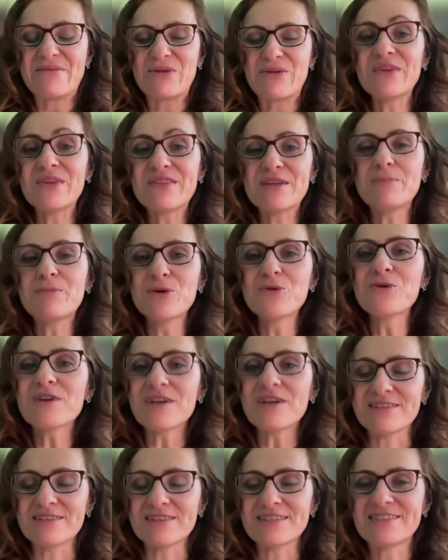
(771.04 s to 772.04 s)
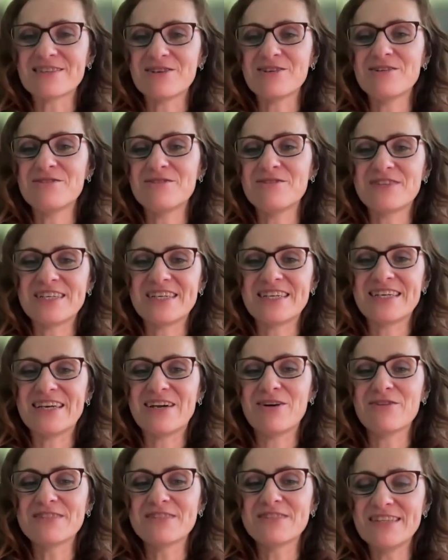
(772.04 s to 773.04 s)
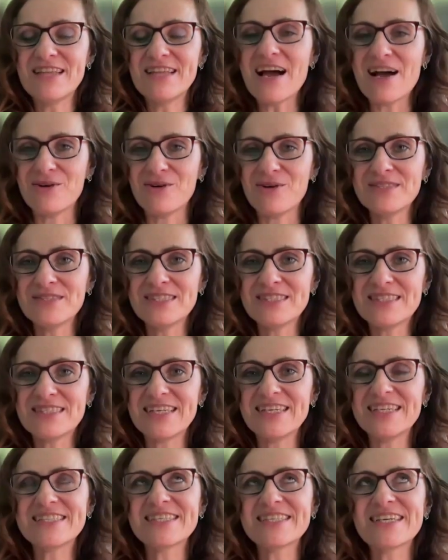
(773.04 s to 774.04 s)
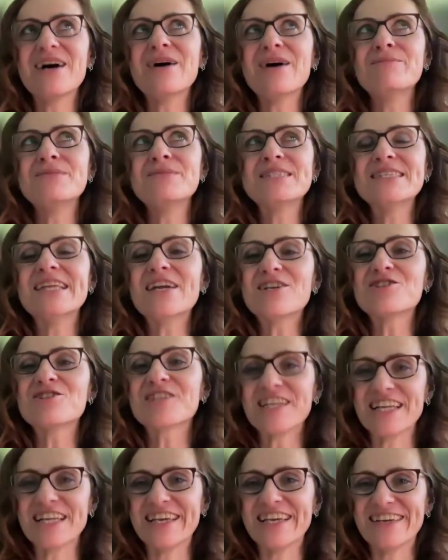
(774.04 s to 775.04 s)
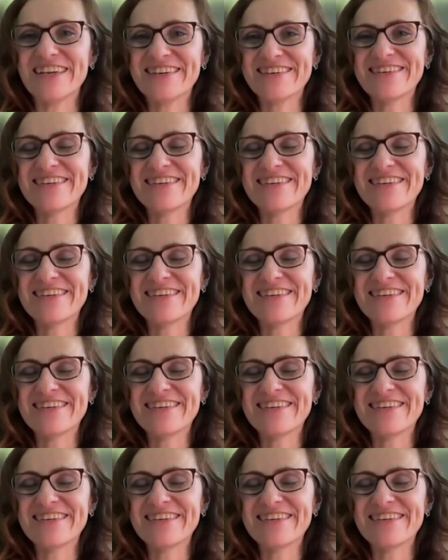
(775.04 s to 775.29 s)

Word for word: with the plurals of the nouns, it comes naturally.